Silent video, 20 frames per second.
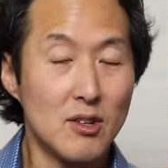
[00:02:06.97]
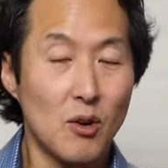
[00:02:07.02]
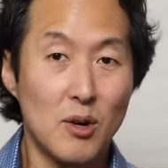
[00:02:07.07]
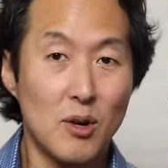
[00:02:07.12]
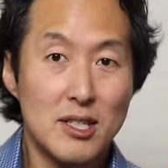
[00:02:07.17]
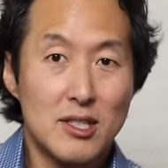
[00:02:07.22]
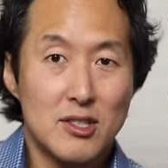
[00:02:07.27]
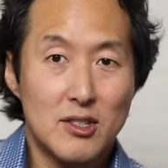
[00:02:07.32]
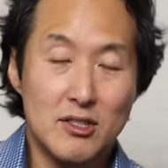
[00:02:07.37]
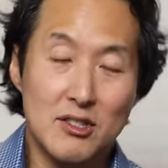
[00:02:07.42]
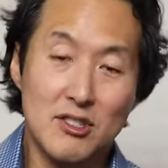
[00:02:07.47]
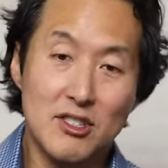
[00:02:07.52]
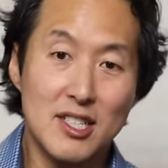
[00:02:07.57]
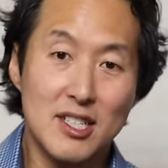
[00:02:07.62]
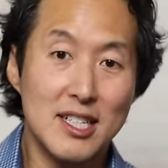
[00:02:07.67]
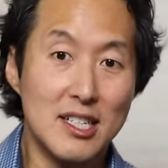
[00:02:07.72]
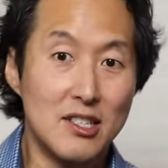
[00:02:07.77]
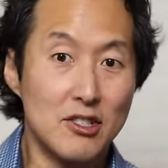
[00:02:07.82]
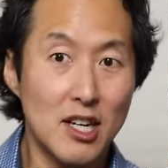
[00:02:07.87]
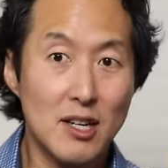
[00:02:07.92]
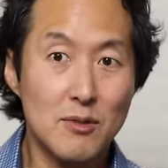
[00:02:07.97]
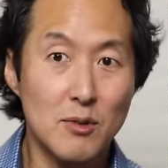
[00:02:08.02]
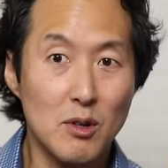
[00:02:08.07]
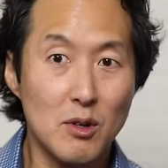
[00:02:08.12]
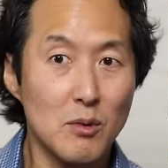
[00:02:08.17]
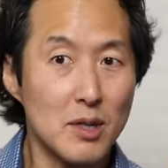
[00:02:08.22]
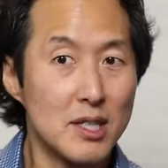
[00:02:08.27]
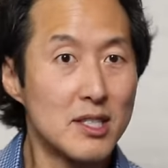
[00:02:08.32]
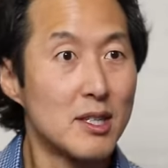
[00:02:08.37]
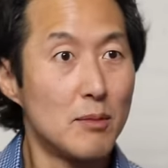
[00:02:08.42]
or a surgeon just in
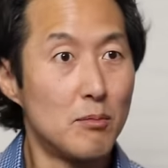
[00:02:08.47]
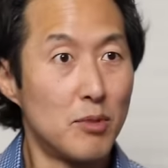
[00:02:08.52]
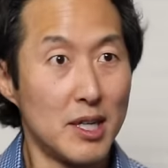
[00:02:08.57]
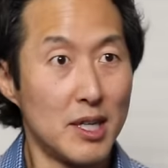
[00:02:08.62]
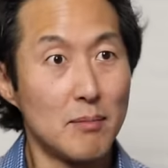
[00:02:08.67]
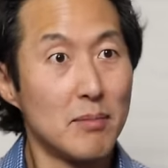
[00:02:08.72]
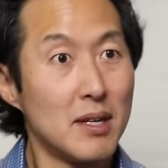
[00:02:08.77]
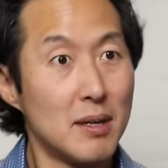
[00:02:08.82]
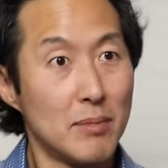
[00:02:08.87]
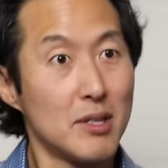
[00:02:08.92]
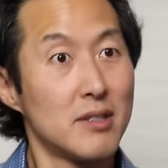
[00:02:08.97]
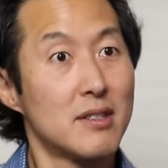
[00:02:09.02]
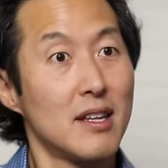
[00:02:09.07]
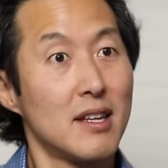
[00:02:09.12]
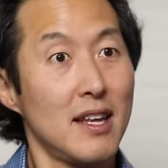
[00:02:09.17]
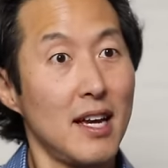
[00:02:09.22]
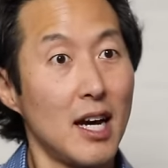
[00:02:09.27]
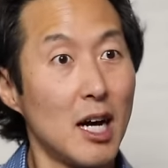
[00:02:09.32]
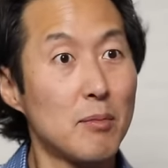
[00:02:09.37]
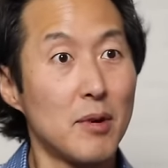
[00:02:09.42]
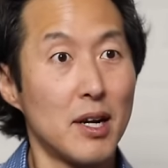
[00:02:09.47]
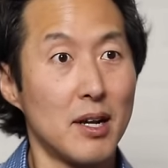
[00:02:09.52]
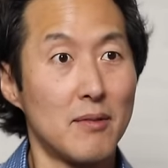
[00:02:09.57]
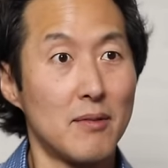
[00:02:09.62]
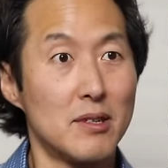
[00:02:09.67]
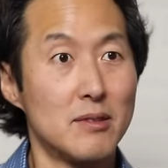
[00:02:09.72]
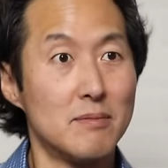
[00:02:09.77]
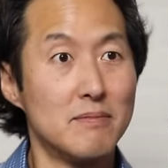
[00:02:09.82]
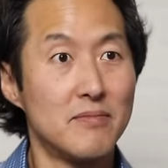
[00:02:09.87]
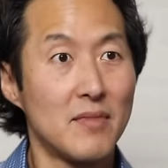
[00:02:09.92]
general, was to bring people to the operating
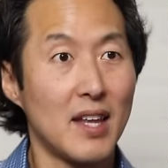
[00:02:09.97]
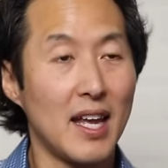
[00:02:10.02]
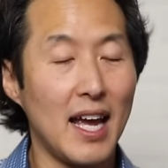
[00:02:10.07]
room.